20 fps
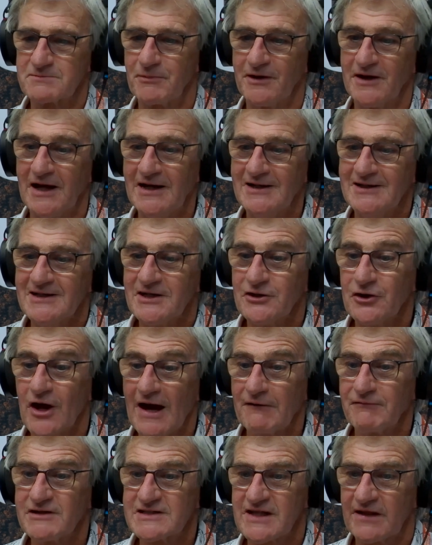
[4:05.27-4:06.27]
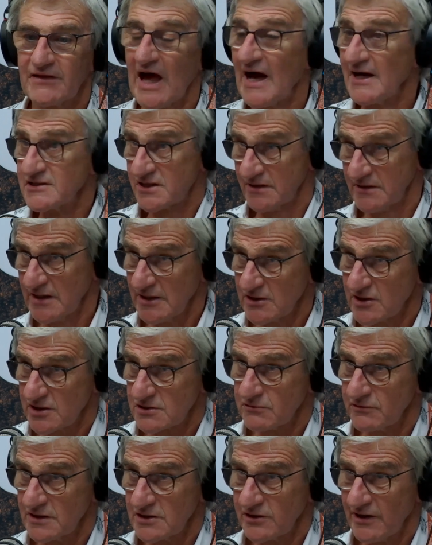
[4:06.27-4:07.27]
But, having said, and to the
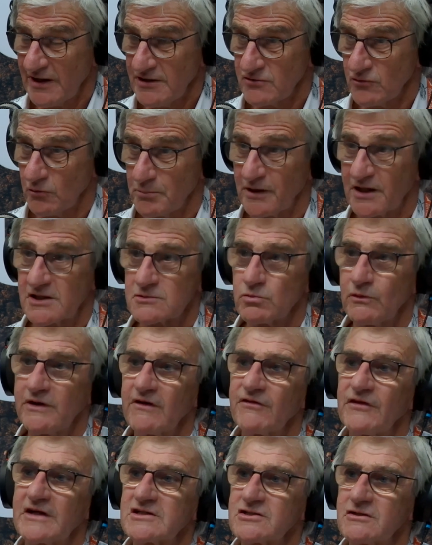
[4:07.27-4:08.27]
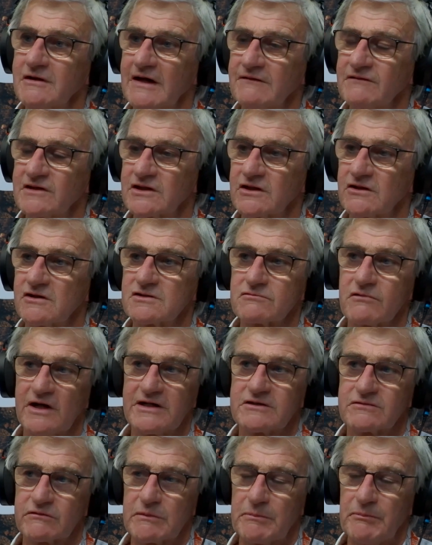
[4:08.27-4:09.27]
industry in general, because one of the things you have to do is
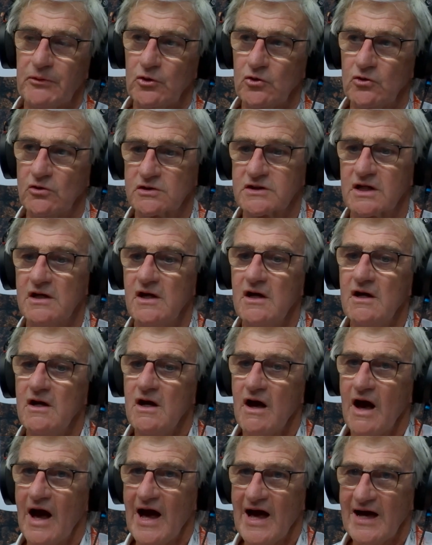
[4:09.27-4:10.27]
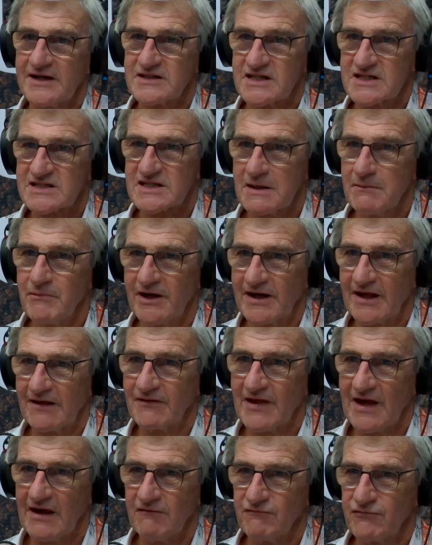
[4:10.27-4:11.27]
write a report and
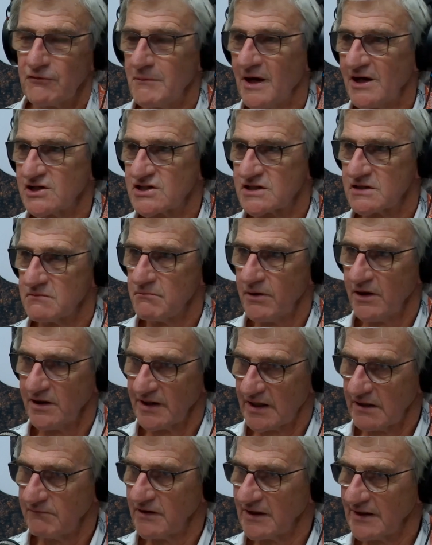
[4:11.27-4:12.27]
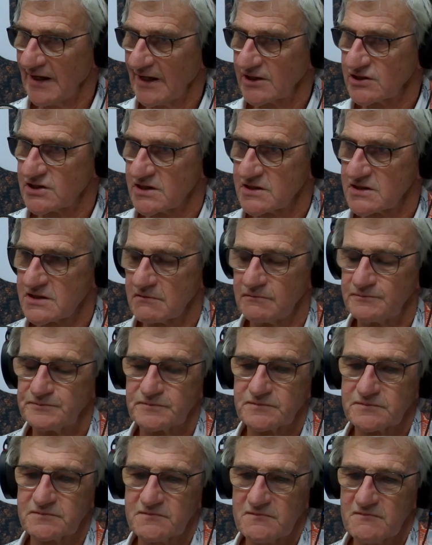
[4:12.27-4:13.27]
disseminate that information by giving lectures
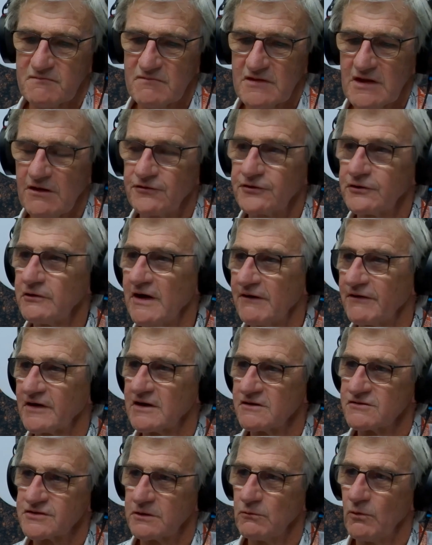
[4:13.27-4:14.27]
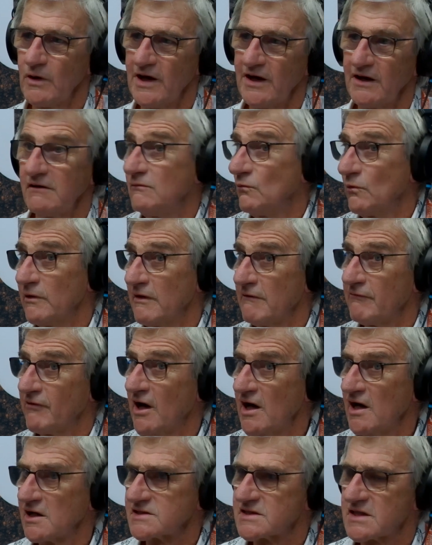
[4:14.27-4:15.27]
throughout the country wherever
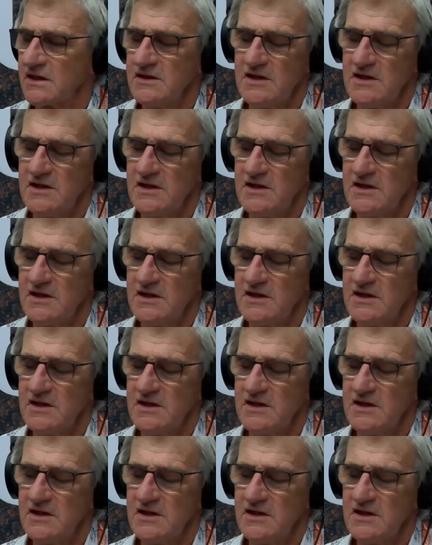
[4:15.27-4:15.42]
asked.